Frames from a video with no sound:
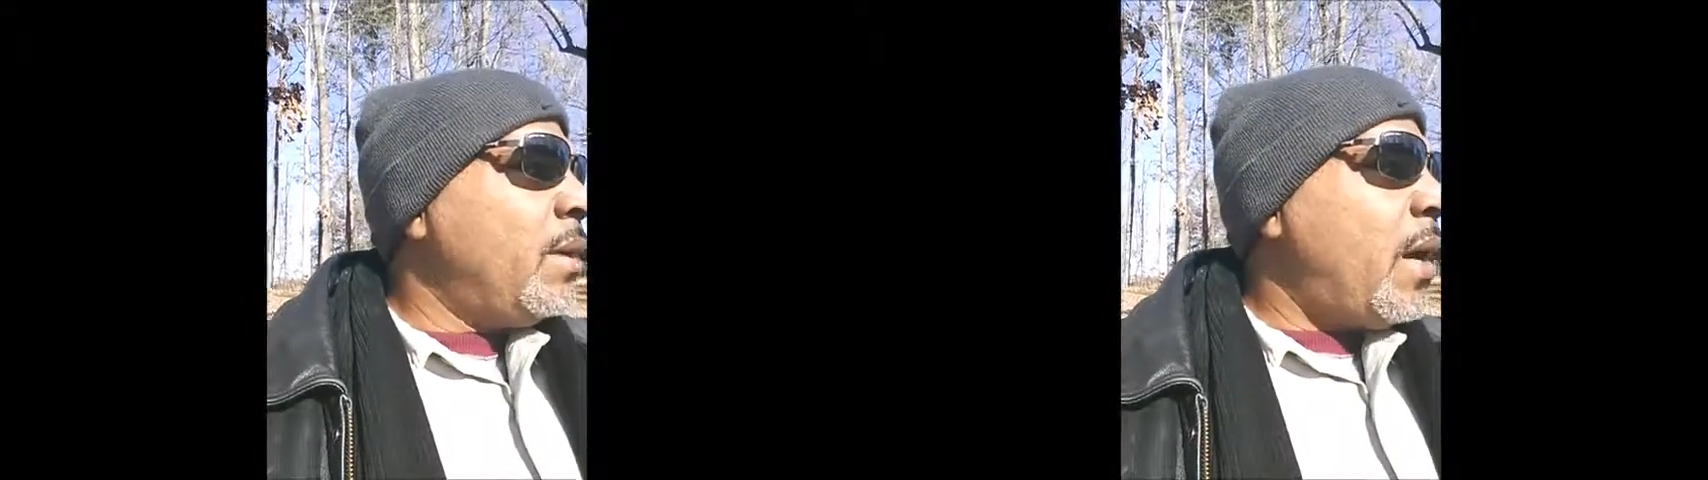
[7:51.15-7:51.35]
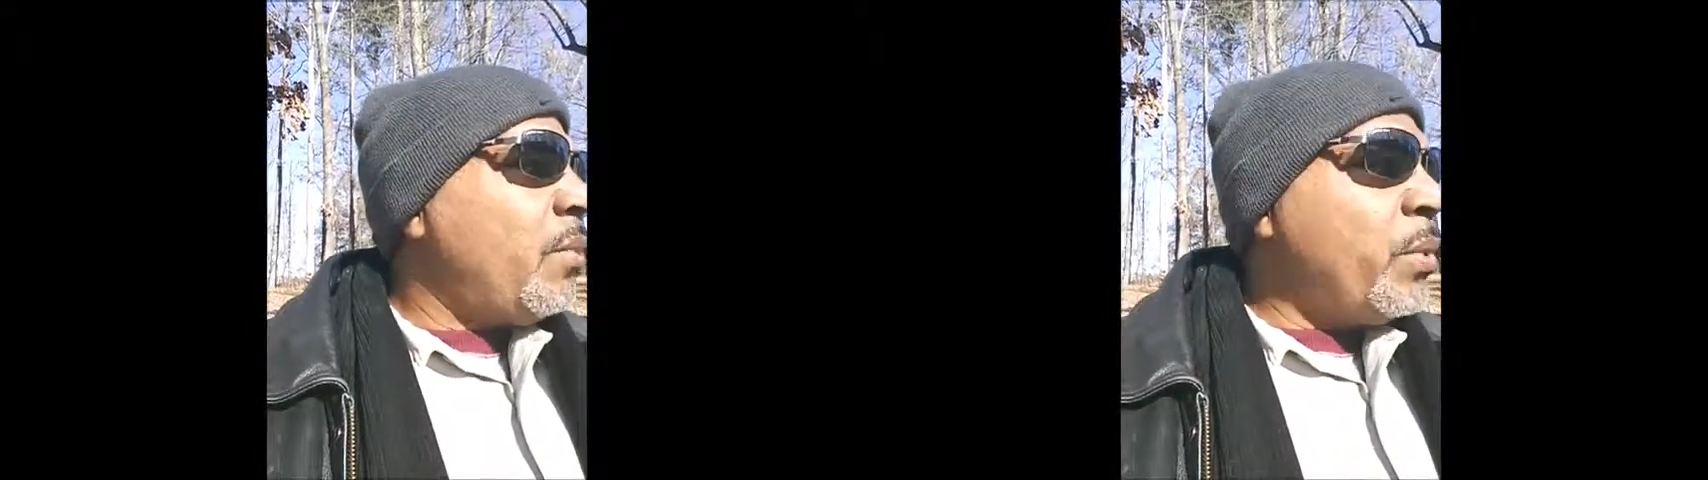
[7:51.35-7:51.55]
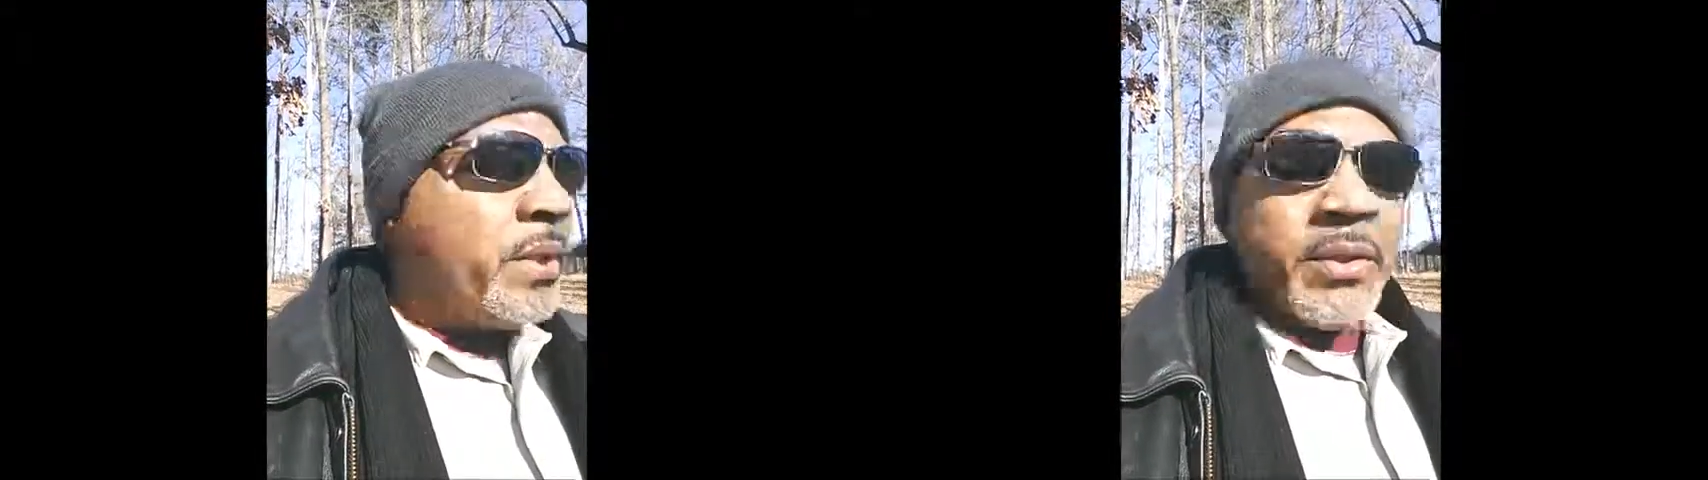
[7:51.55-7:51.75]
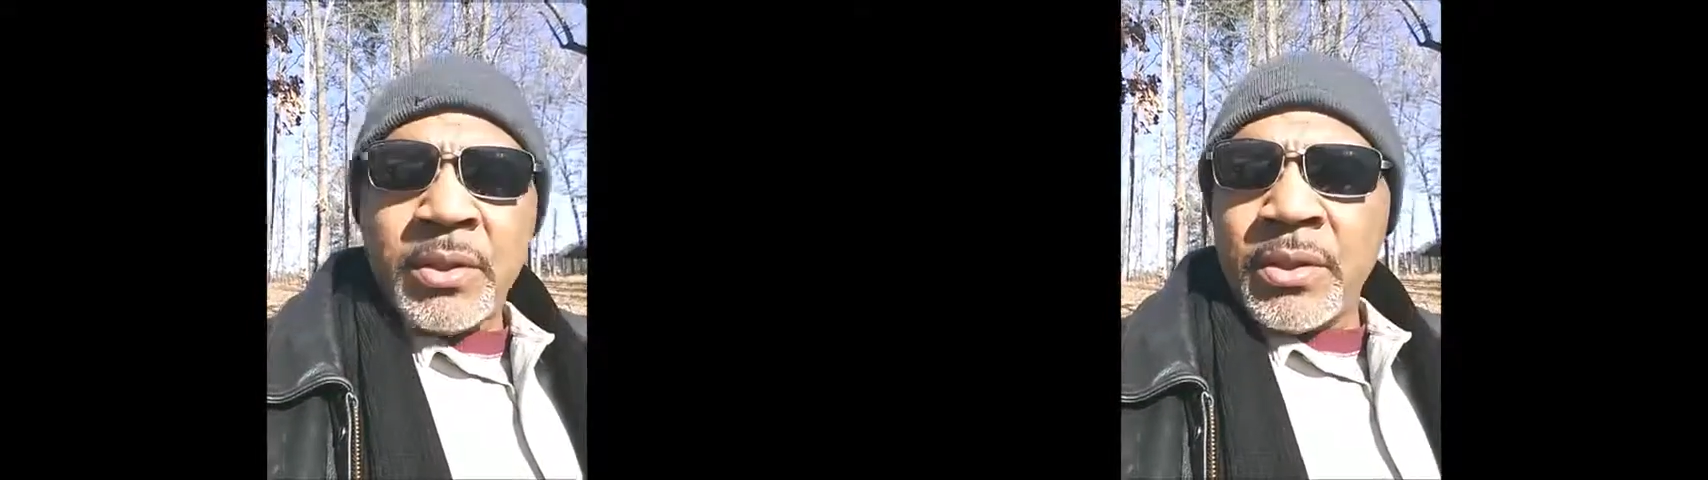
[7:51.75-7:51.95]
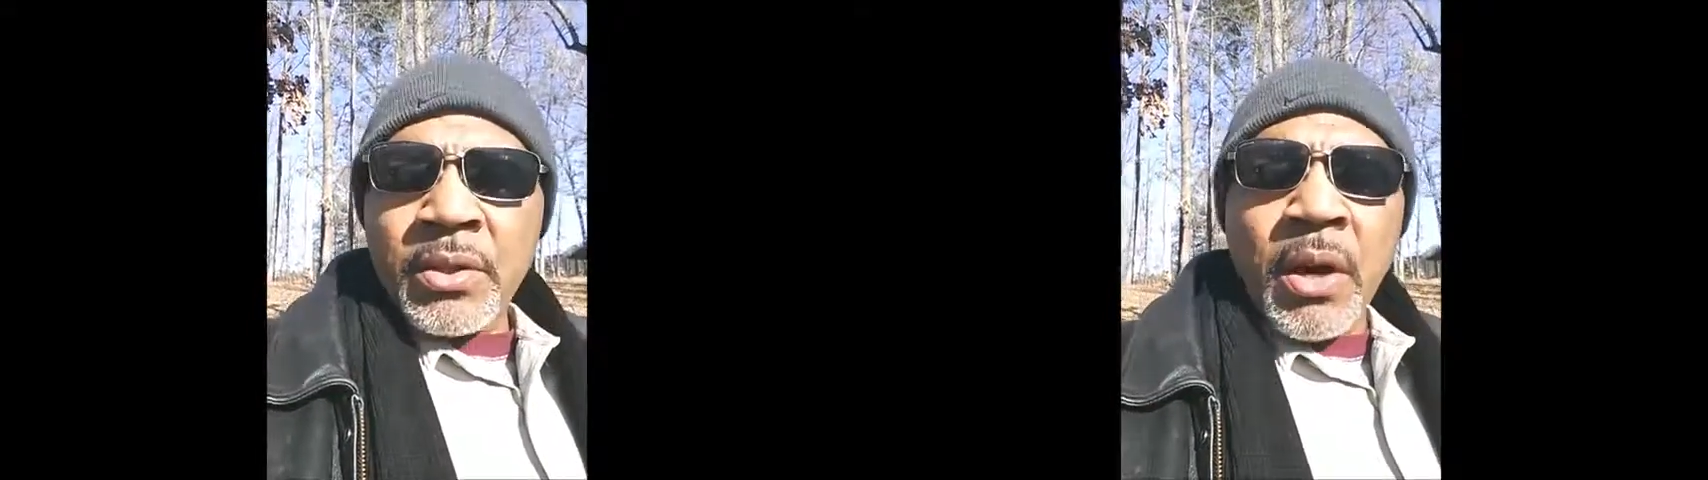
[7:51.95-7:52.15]
I witness
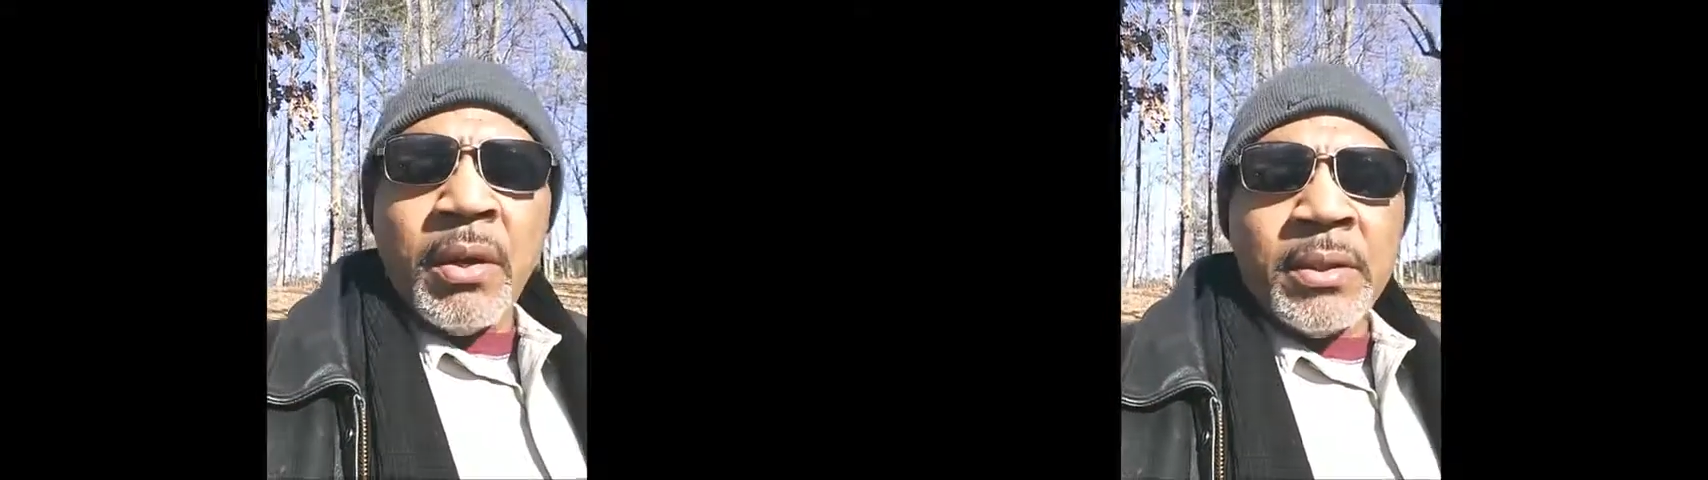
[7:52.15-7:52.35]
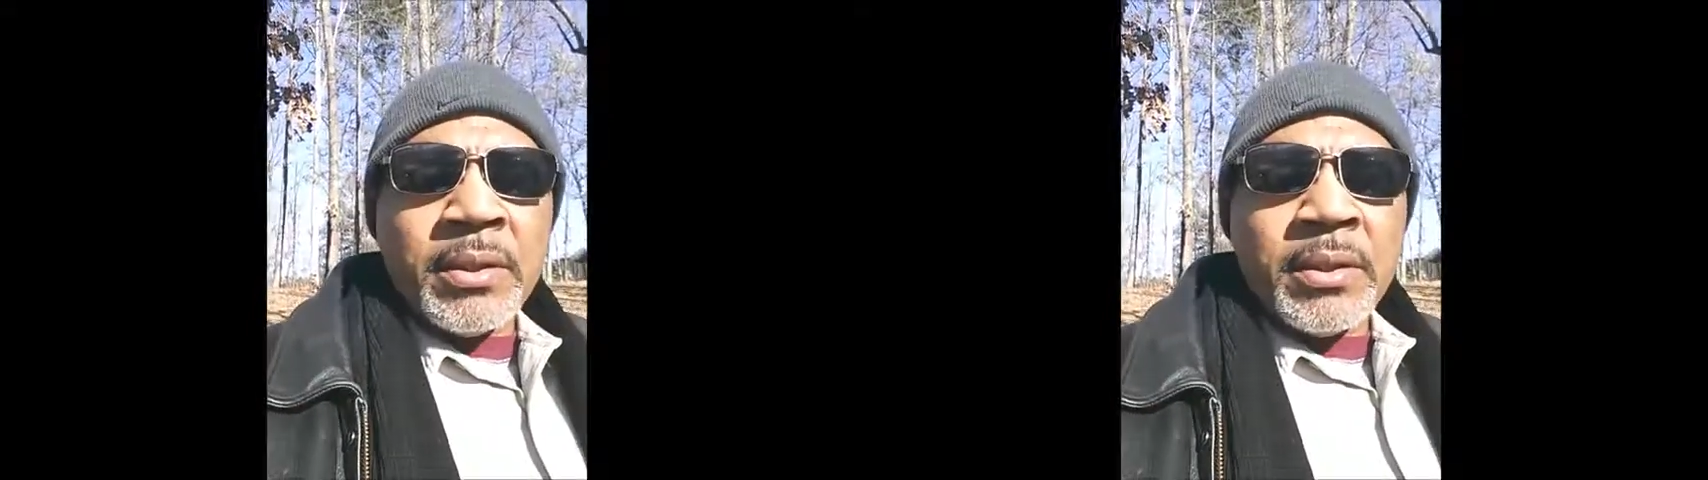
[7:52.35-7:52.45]
this all the